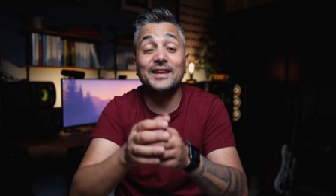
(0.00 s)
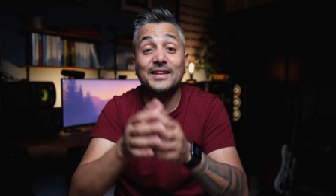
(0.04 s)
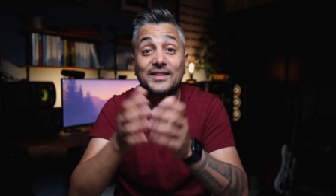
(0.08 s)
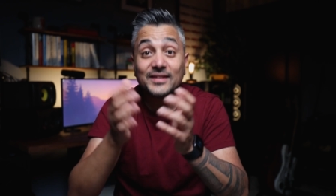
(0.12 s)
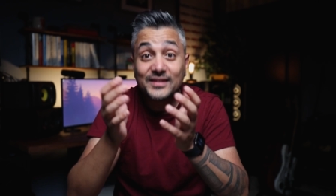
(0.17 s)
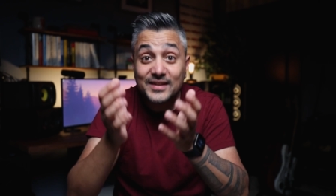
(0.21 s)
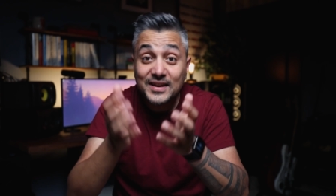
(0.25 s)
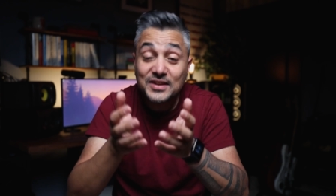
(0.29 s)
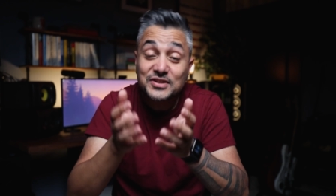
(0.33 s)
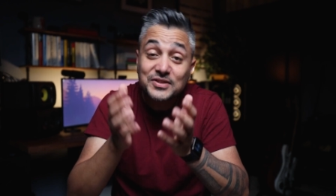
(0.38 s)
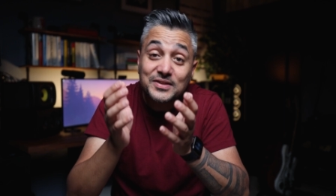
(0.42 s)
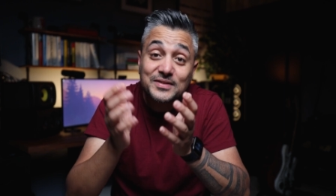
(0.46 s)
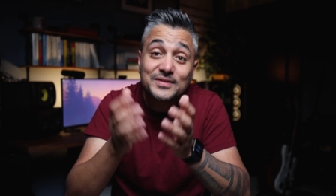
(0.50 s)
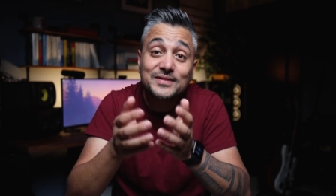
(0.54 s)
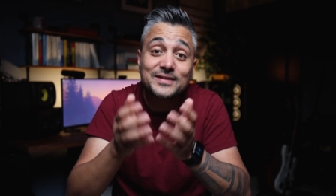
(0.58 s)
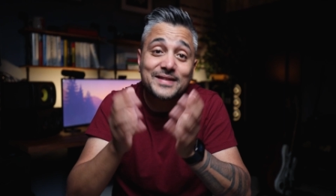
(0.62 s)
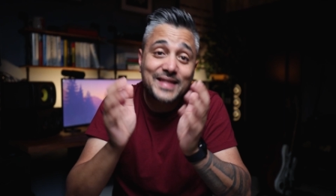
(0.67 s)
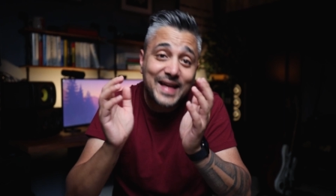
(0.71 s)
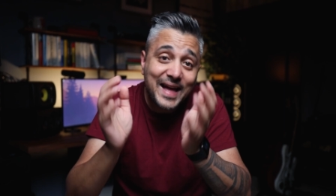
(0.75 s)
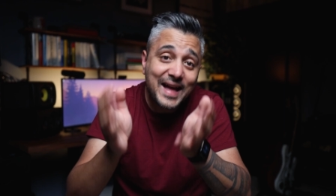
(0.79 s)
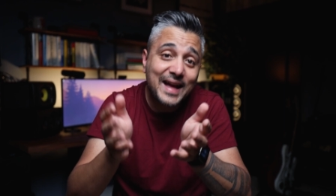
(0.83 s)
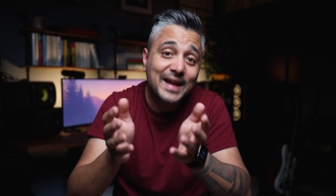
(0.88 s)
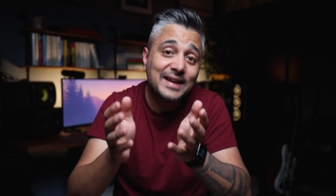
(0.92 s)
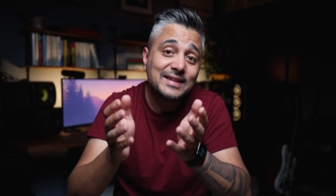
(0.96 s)
In addition to
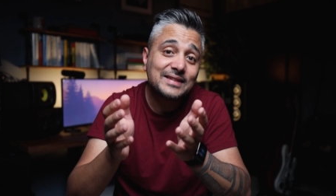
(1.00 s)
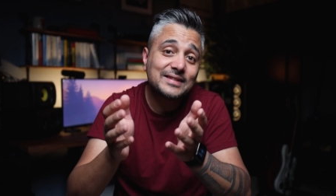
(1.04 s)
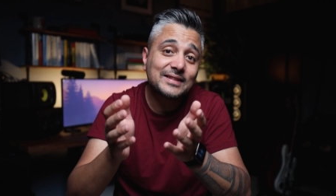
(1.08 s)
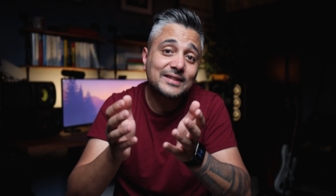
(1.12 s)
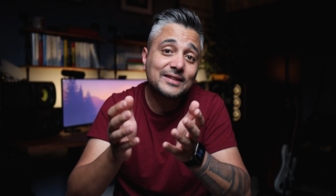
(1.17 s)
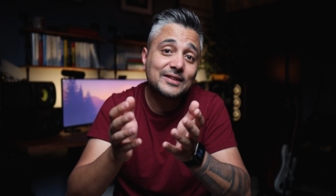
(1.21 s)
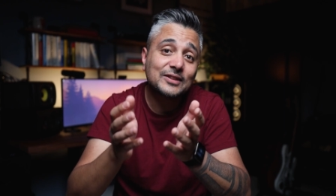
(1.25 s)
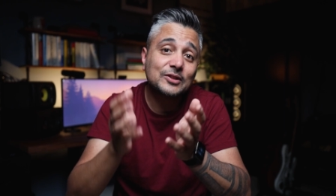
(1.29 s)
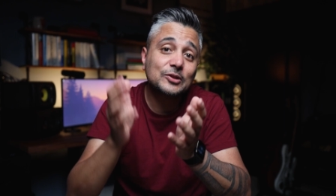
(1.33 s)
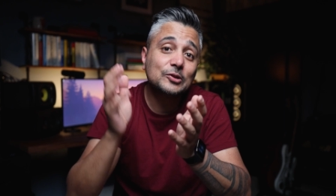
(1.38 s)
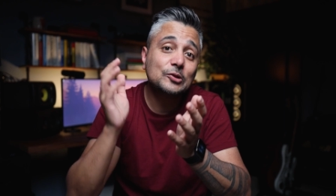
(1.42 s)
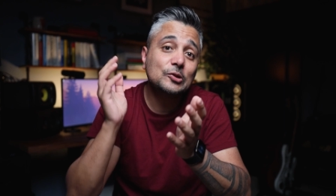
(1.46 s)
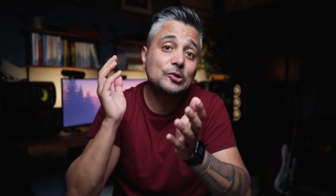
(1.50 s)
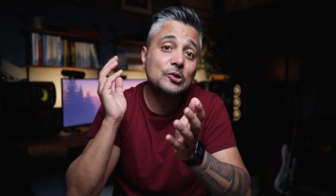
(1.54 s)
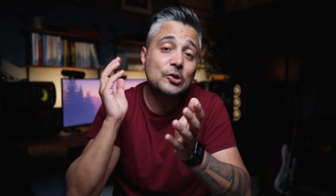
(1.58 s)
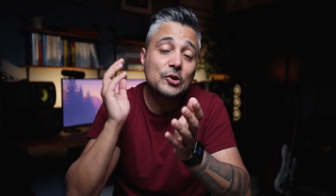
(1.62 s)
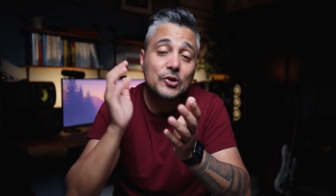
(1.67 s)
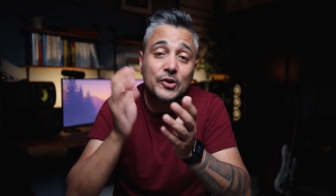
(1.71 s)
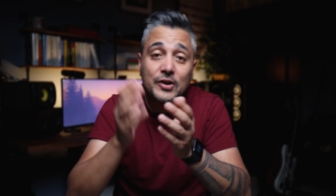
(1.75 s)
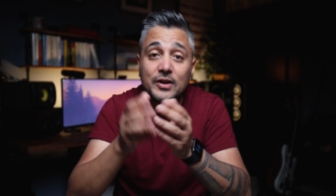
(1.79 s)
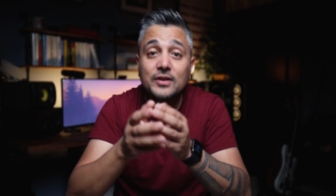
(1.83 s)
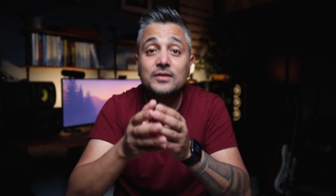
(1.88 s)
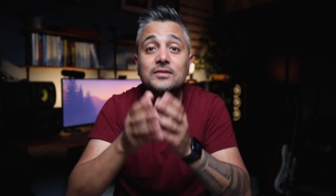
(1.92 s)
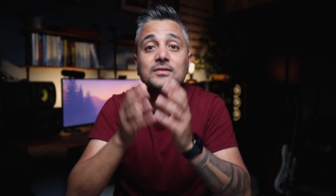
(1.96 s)
that,
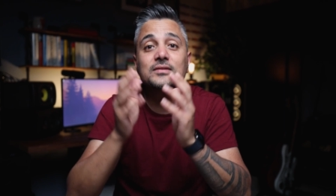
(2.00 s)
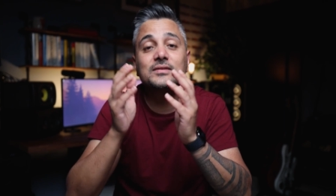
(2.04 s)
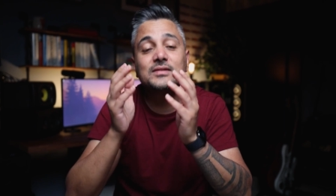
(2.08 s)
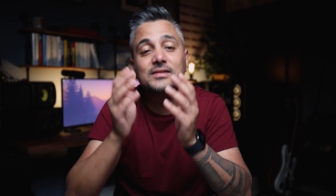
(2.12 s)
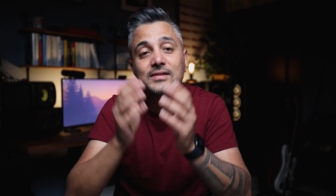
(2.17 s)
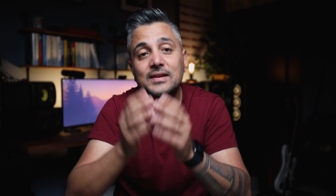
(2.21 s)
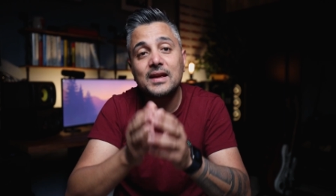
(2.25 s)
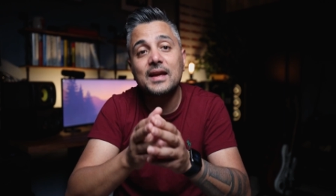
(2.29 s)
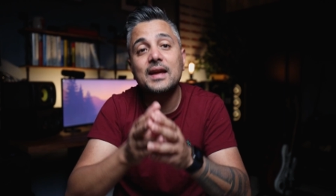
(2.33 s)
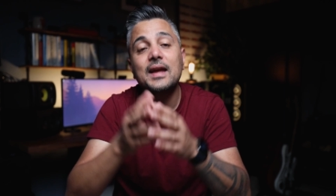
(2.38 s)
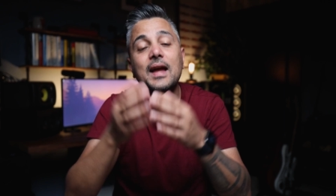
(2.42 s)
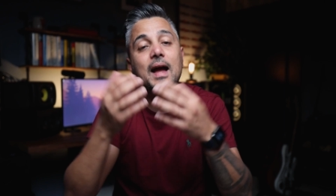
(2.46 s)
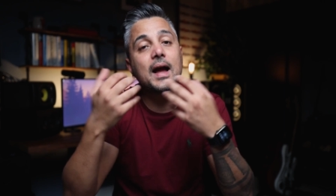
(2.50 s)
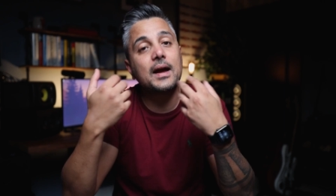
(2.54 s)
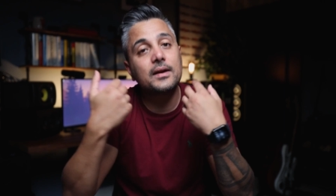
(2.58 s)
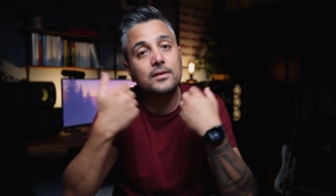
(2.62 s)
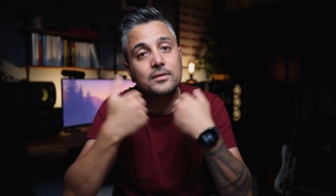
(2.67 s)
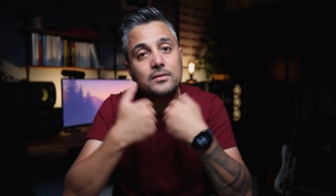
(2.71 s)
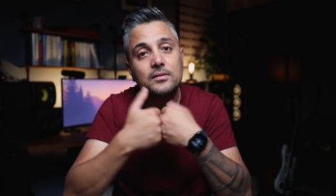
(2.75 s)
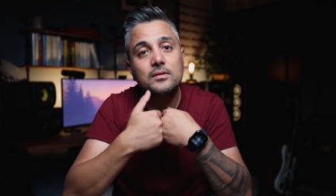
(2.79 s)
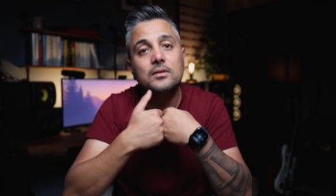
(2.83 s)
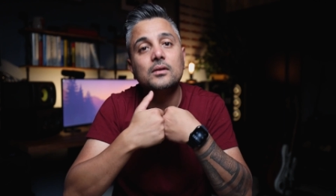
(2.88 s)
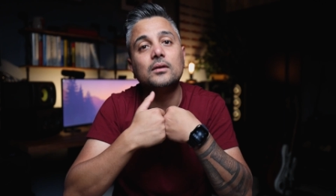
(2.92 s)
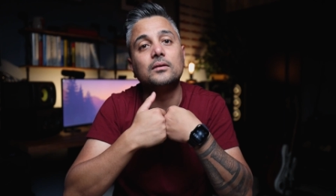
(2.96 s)
learn to say, I
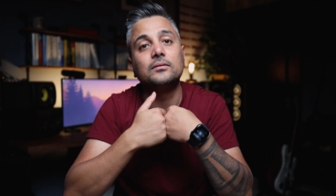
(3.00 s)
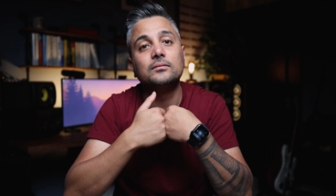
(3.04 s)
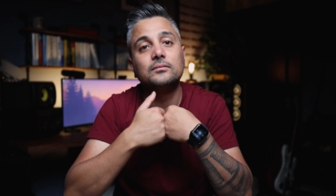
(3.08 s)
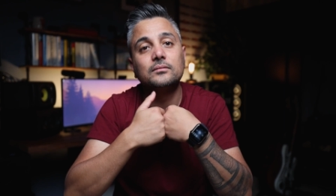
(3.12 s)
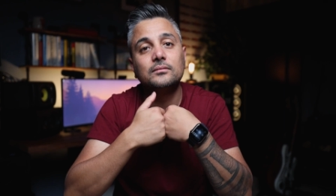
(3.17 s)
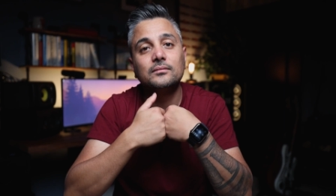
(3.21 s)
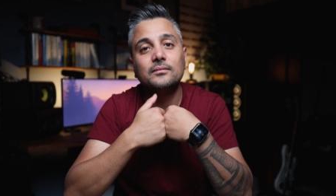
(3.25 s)
don't know.